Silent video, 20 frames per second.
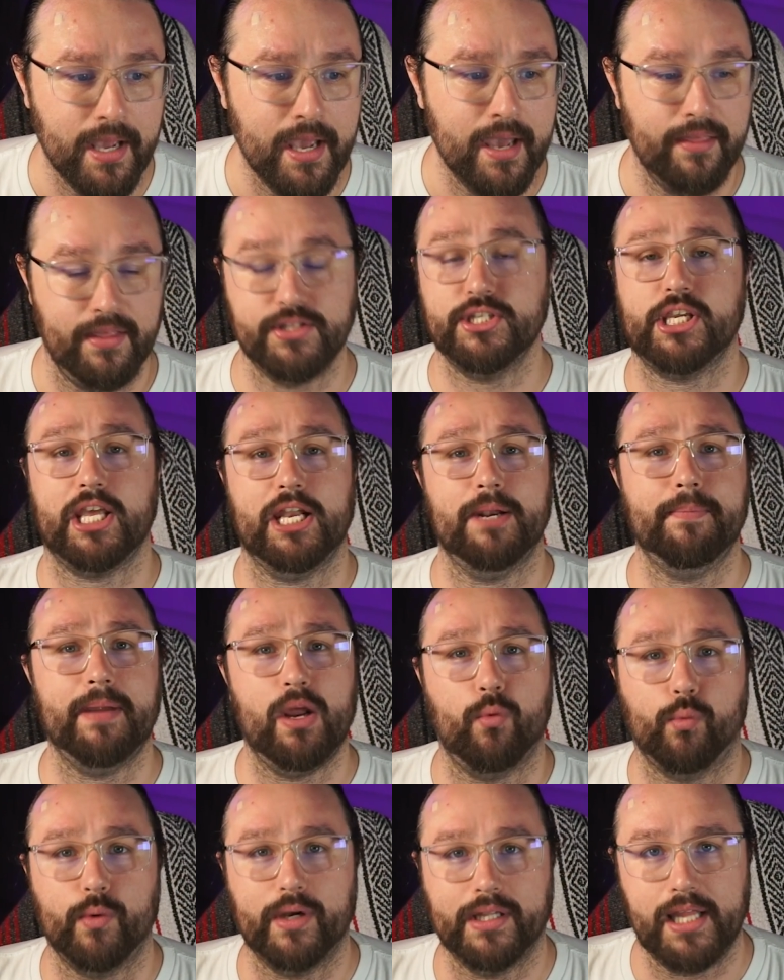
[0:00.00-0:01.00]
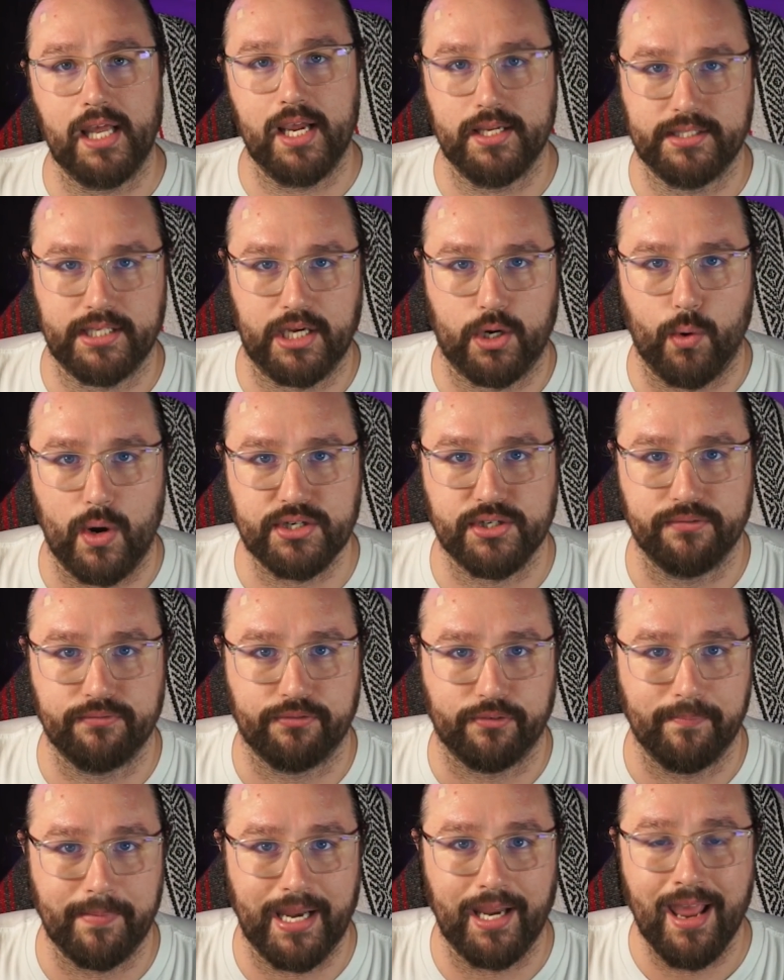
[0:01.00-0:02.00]
This is gonna be a really easy question for
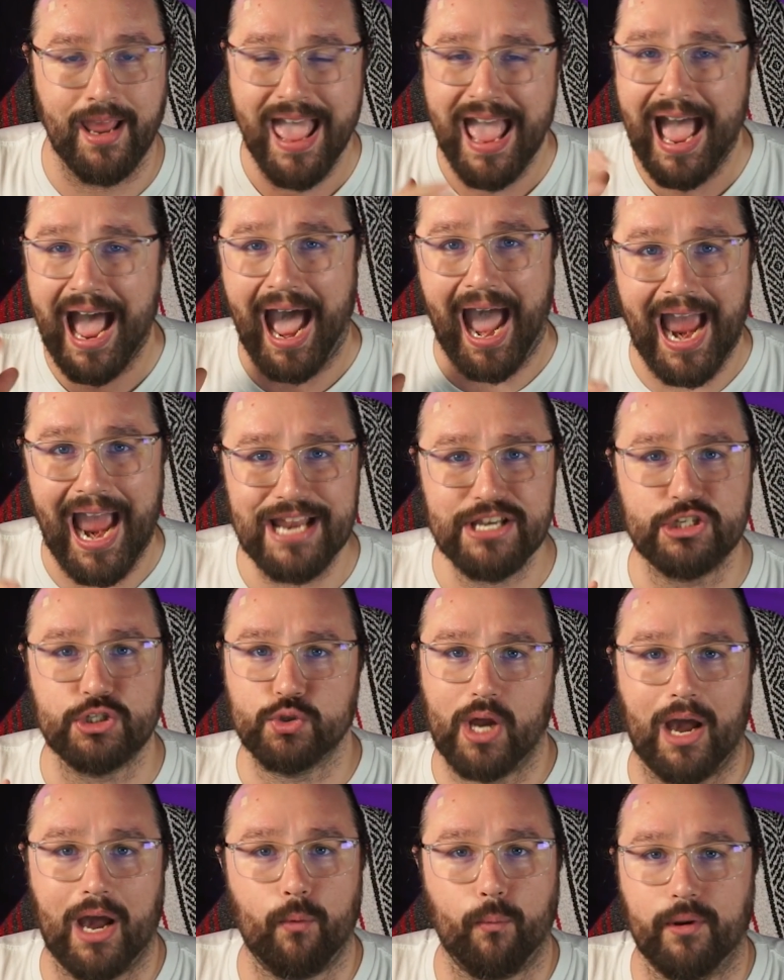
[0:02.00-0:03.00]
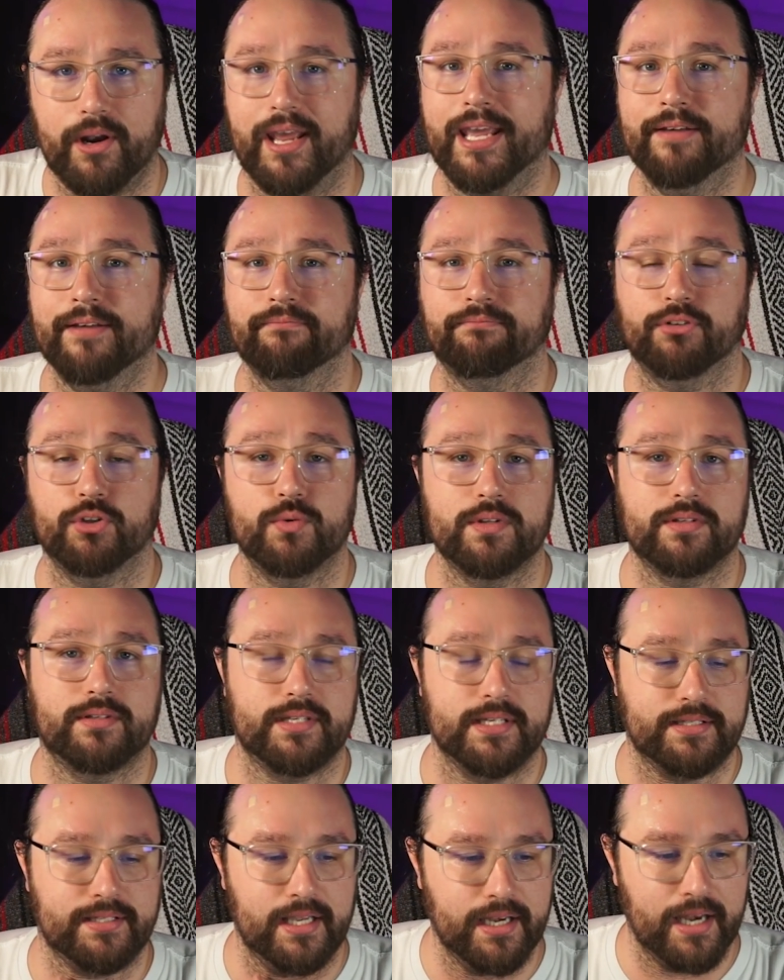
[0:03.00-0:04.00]
me. I do not wanna influence
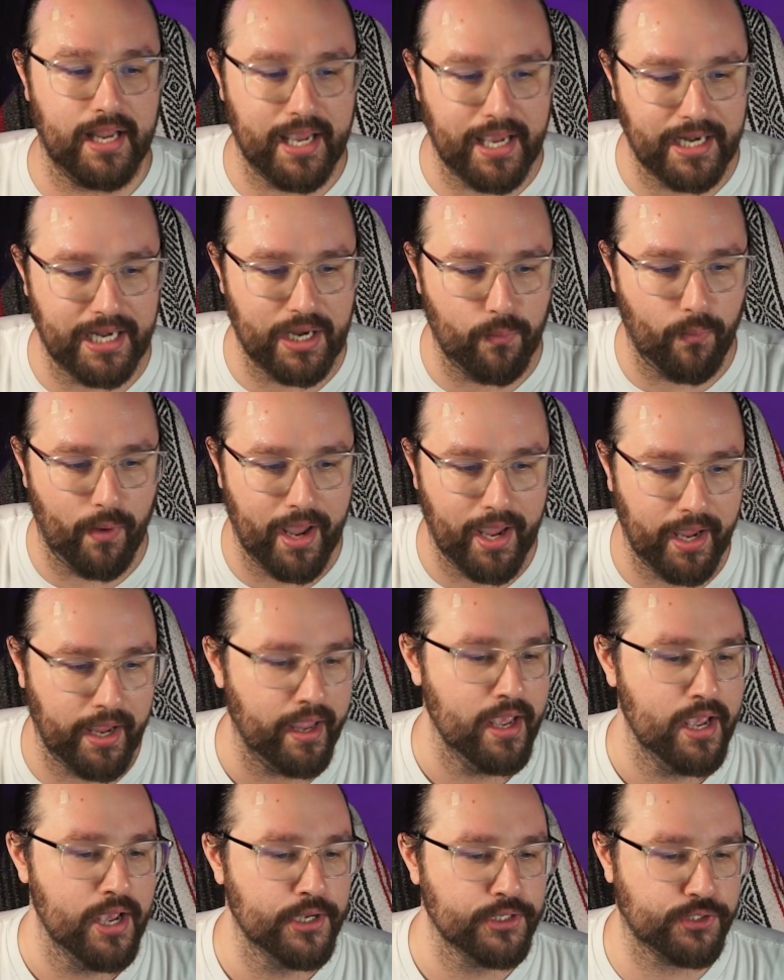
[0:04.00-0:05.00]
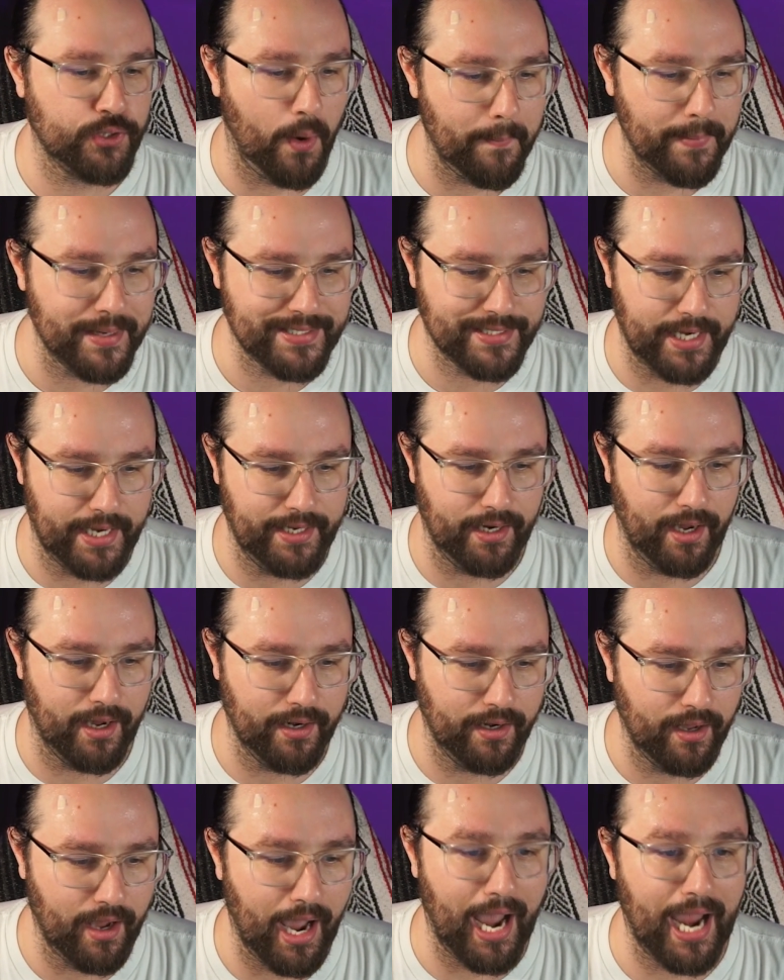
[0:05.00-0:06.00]
this in any way, so I'm gonna say none.
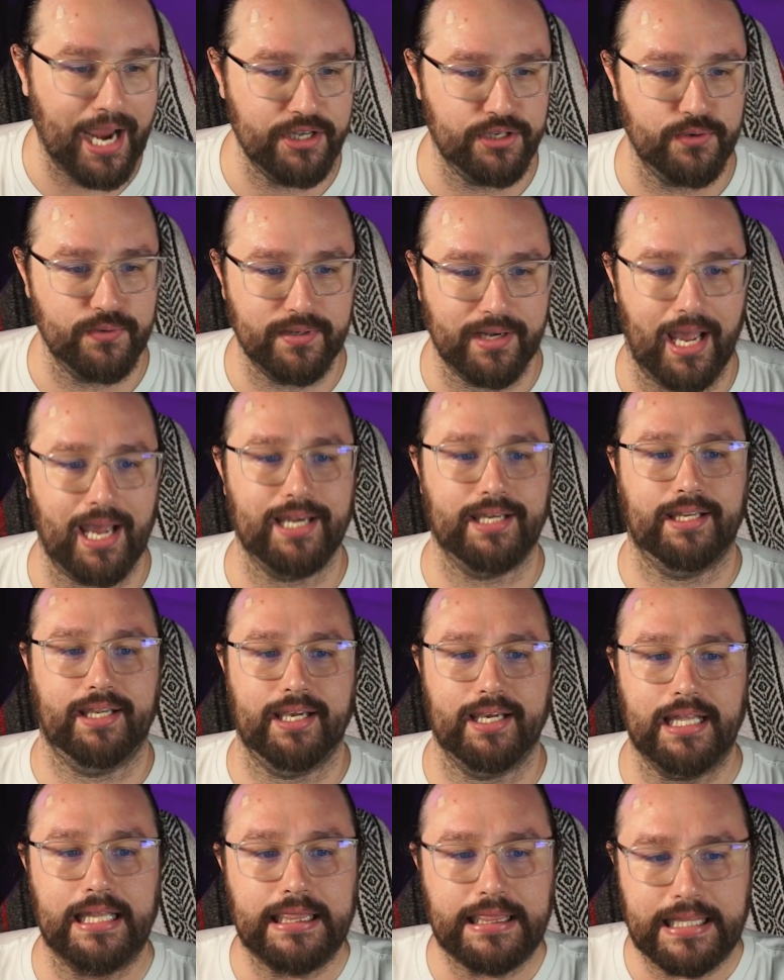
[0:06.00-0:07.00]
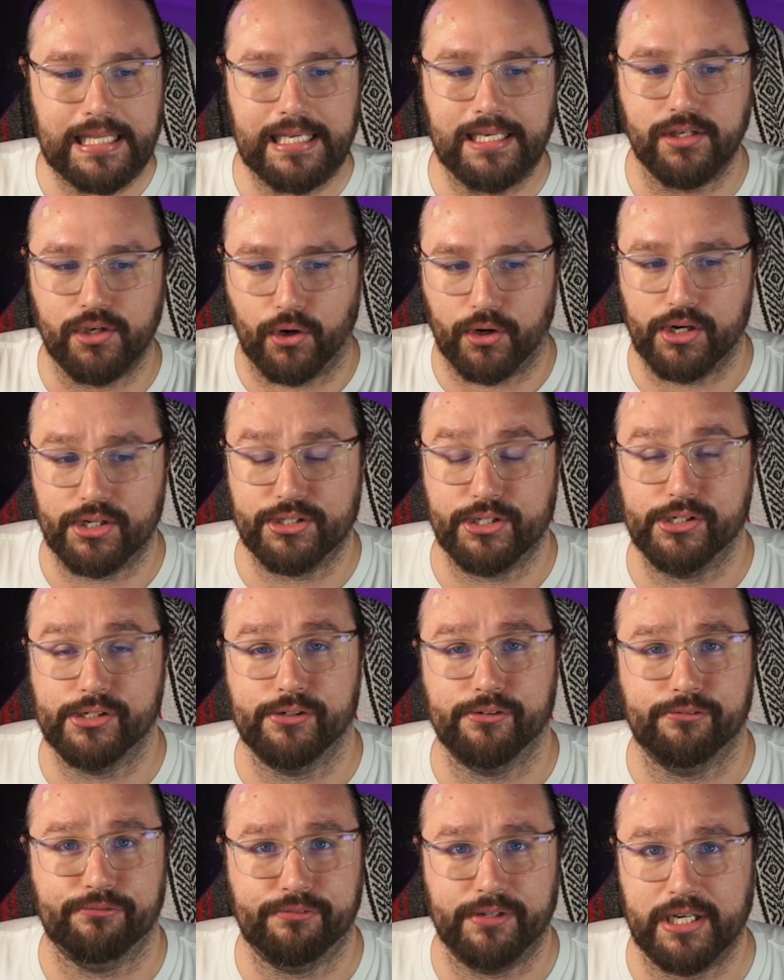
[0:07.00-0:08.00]
I do not get the
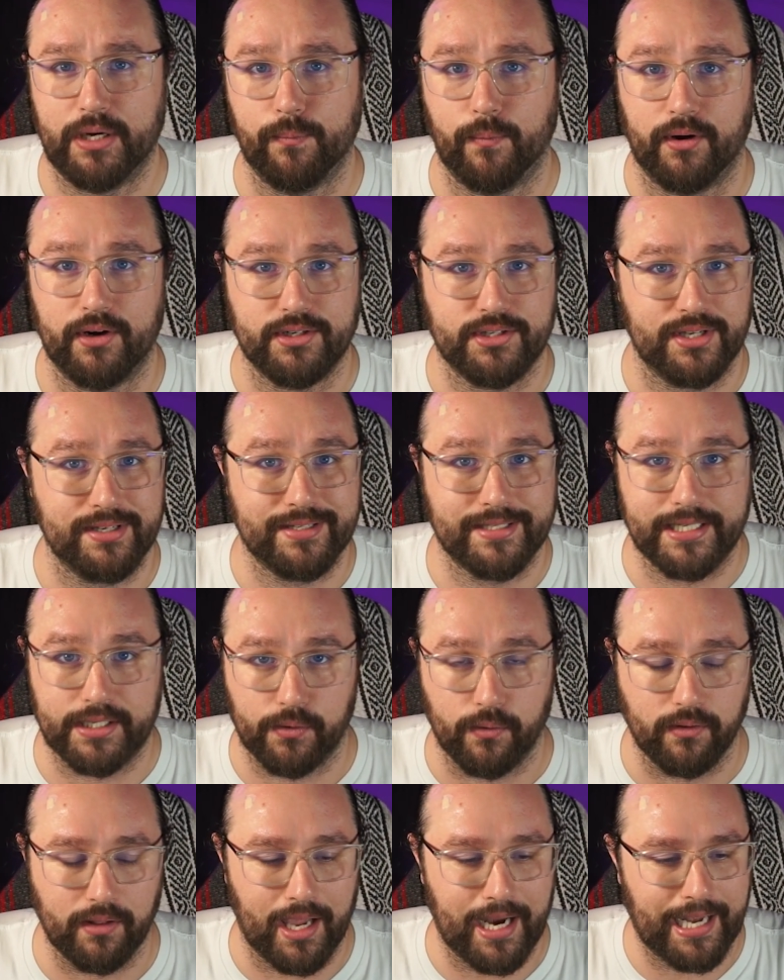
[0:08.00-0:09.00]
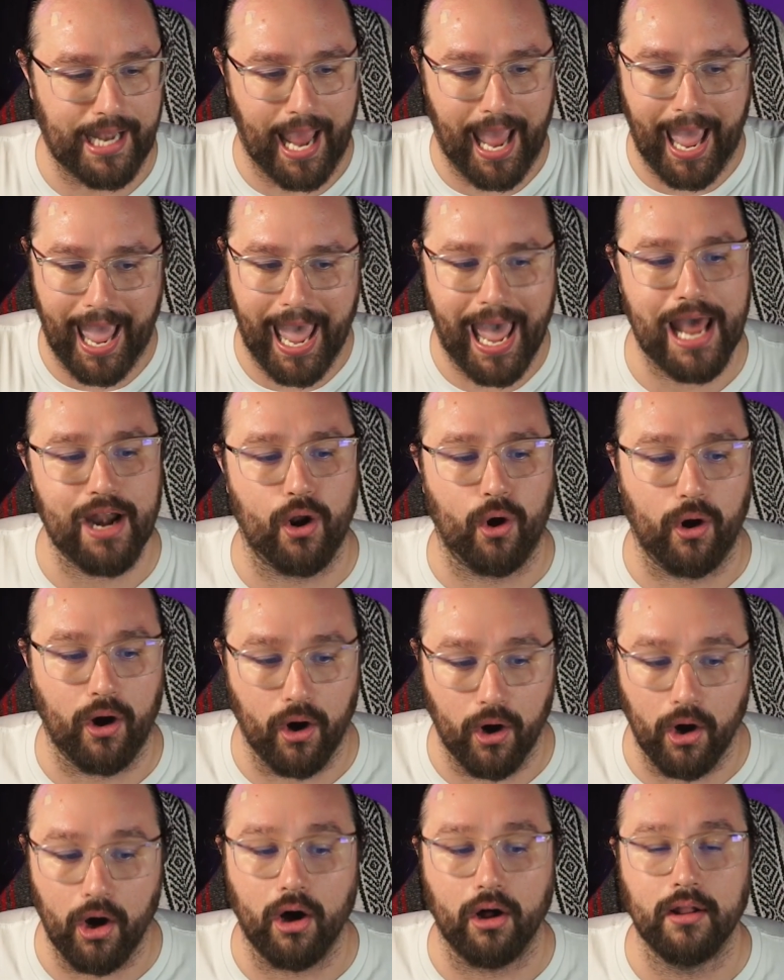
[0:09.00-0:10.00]
Naruto Figuarts Zero line at
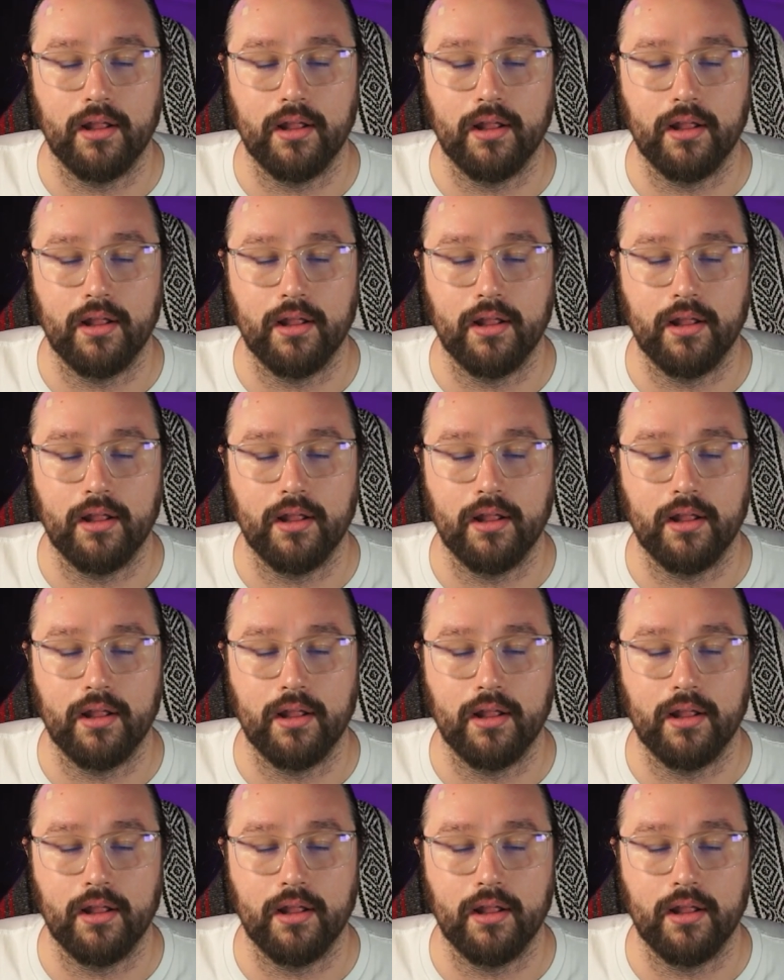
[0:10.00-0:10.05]
all.